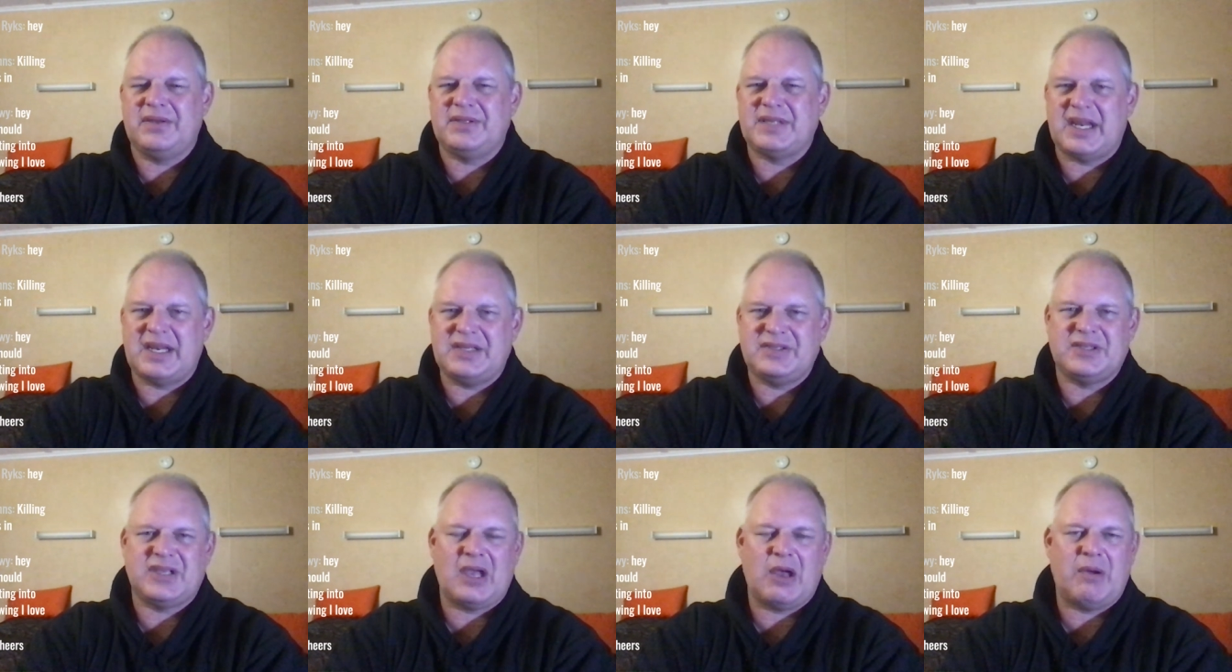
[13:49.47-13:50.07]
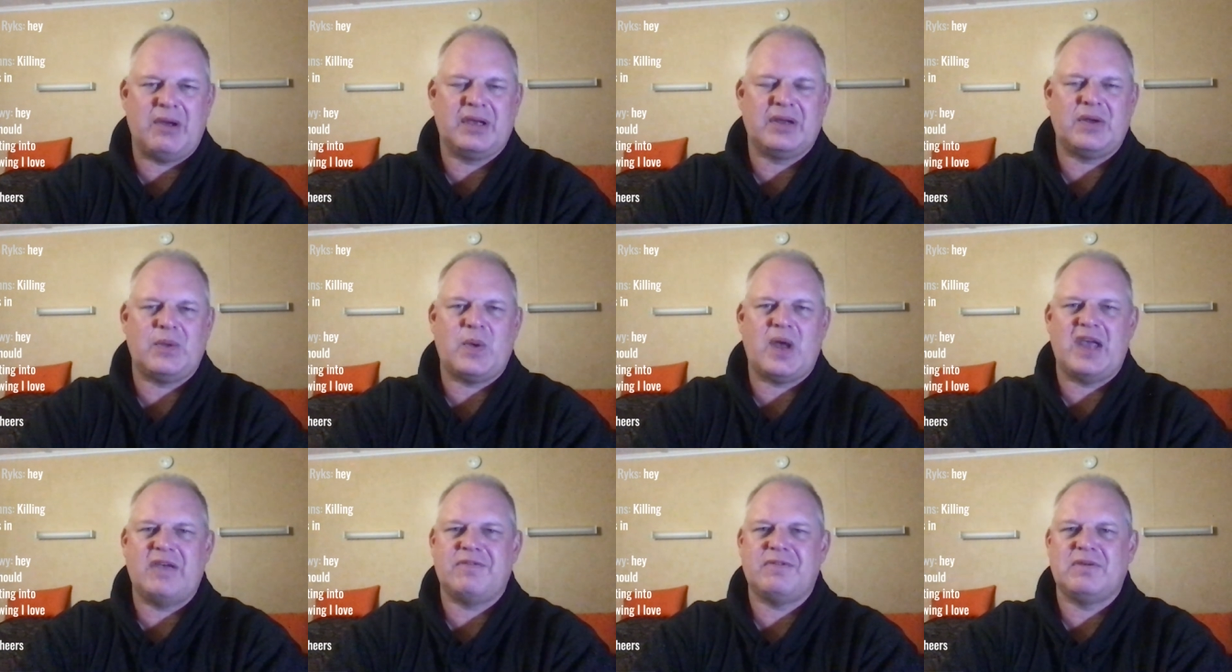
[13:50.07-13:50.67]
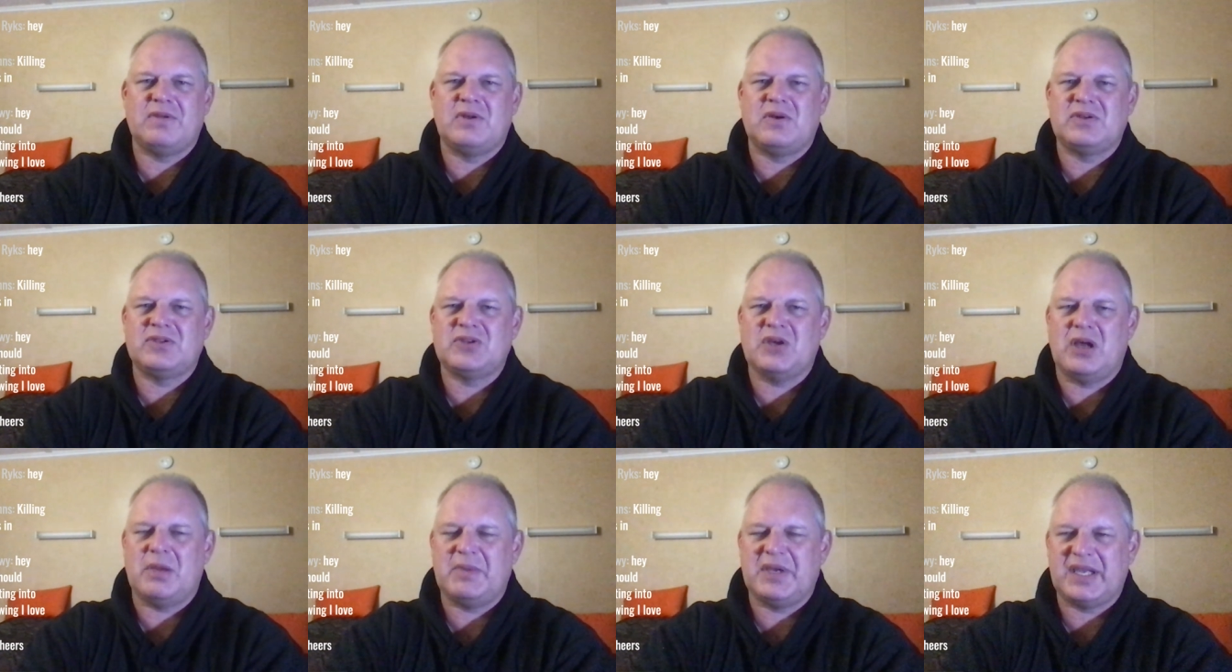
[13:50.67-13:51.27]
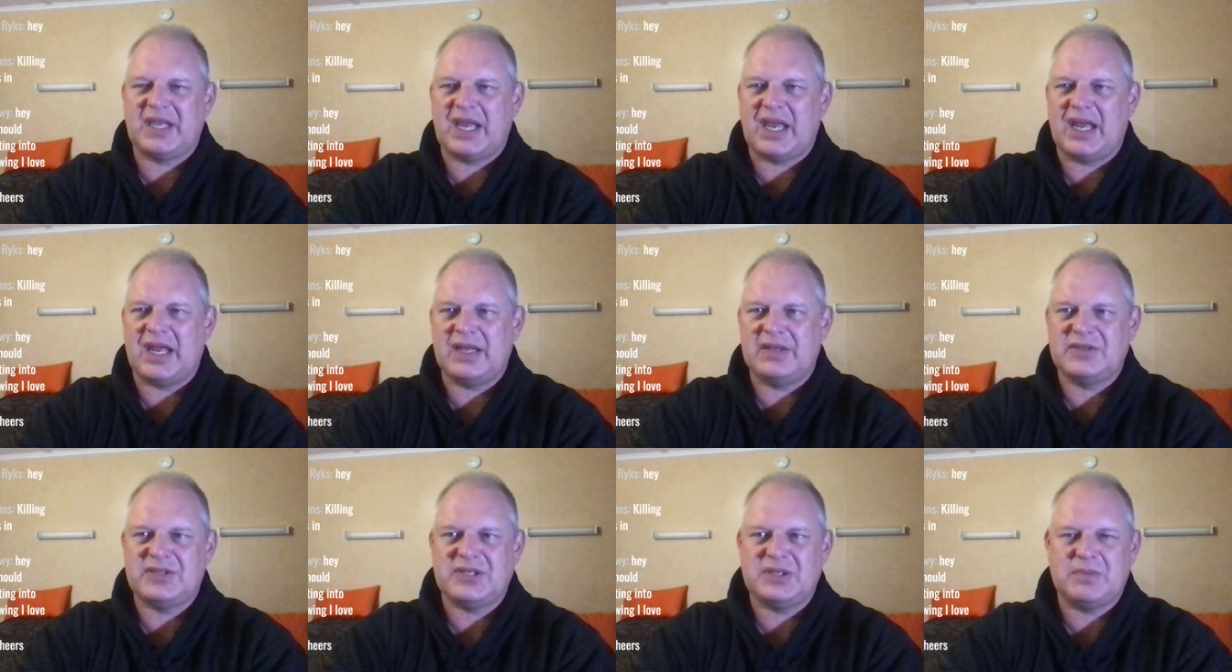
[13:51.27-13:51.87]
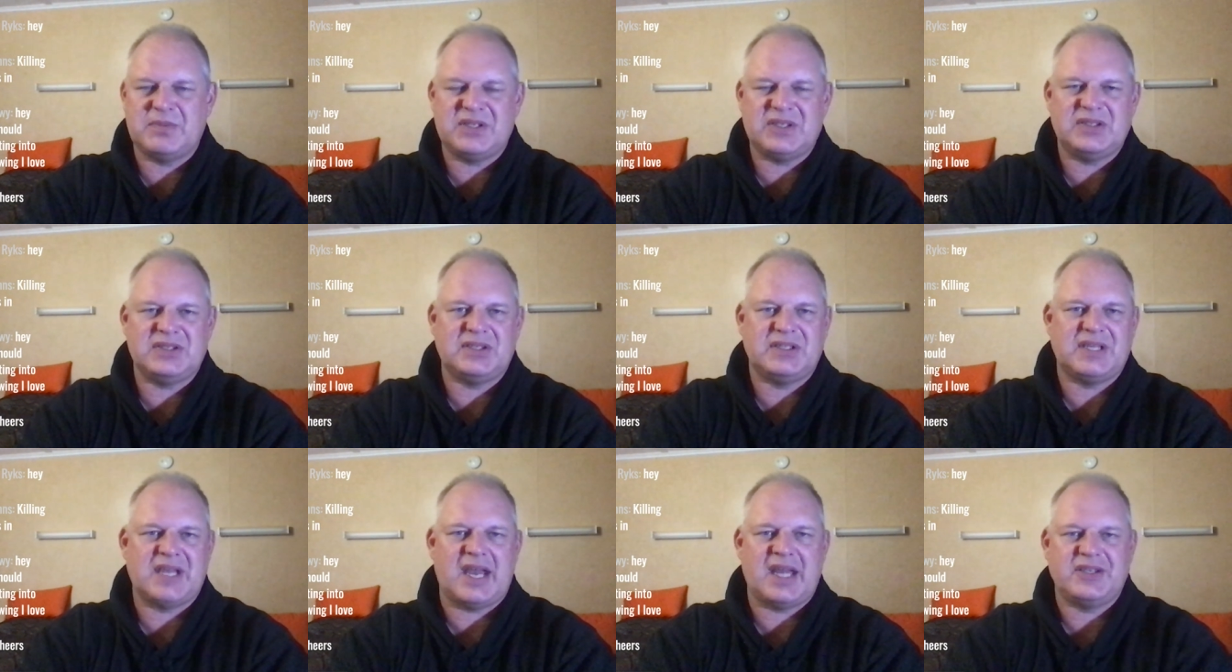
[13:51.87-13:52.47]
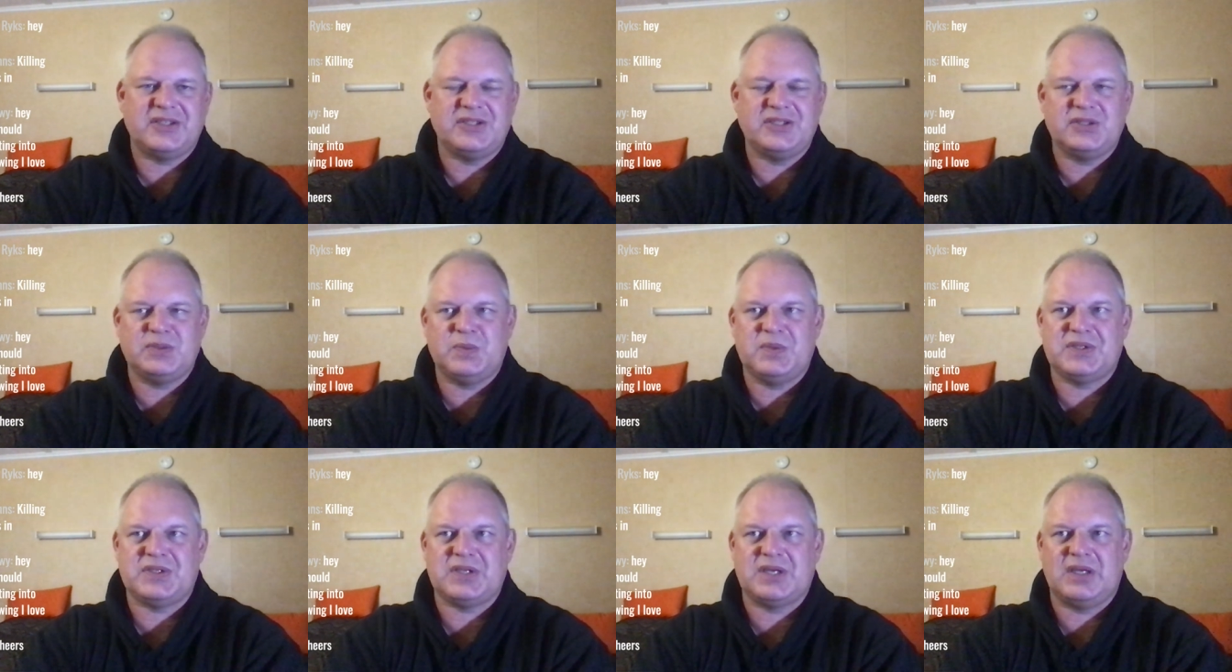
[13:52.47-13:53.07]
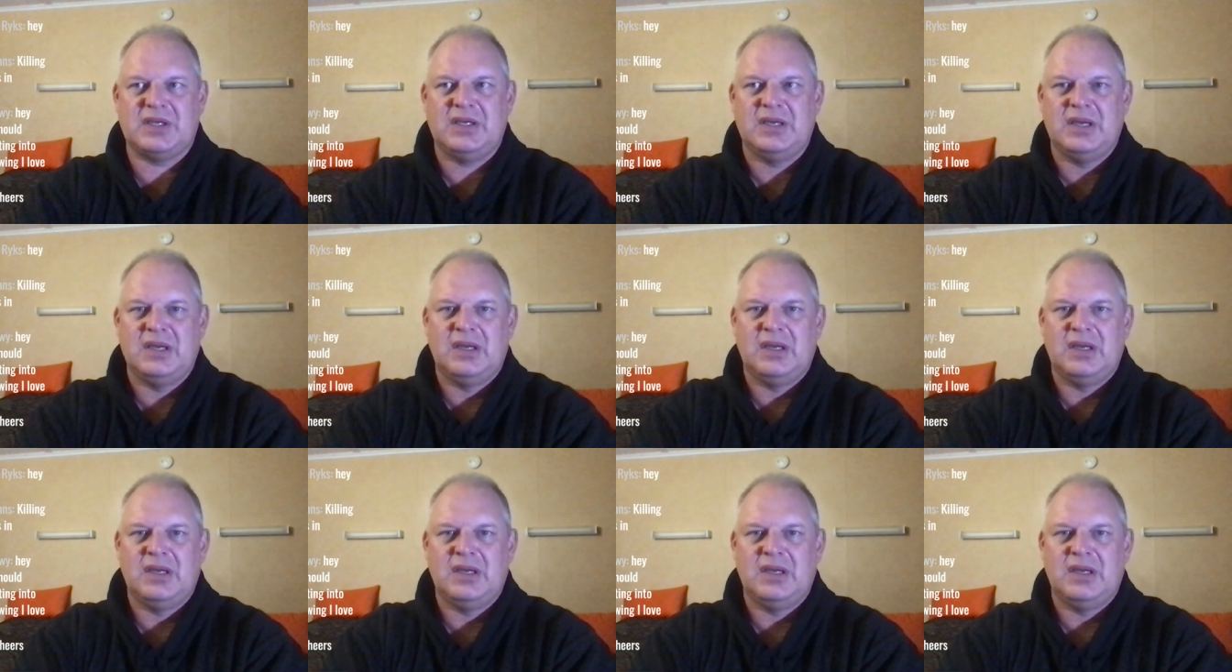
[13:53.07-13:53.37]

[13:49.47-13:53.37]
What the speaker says: Daddy's going away for a long time again. She misses her dad. She just wants to